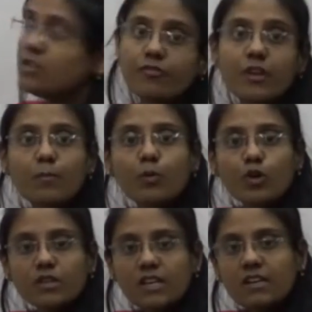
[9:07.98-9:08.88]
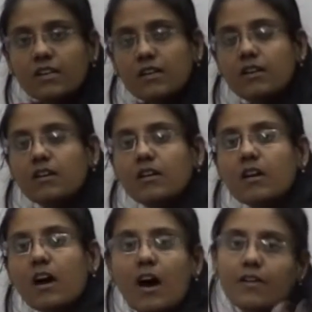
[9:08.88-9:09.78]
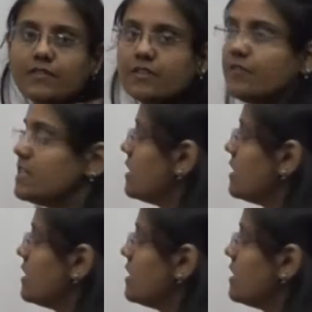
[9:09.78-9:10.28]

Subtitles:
of both the halves, first